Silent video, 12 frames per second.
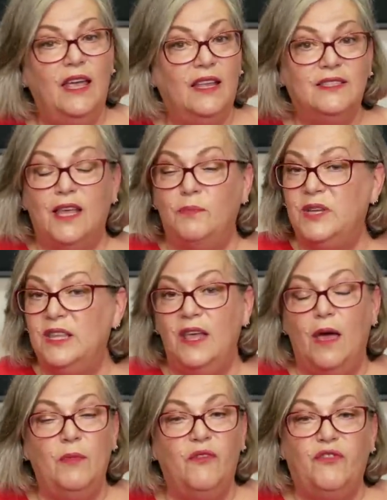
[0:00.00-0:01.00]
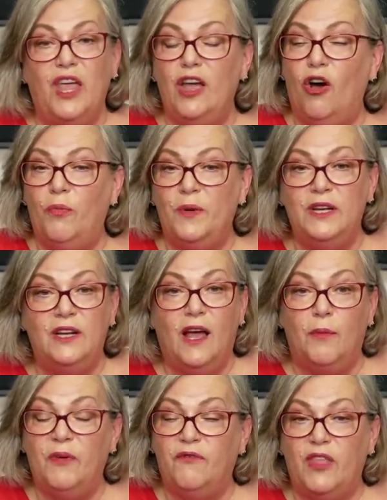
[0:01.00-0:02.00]
It's up to them if they open it
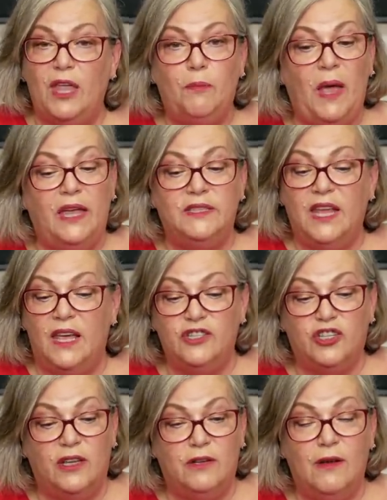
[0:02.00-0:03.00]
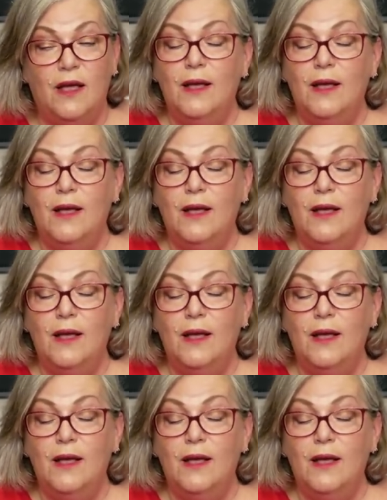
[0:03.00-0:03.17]
up, if they pay attention.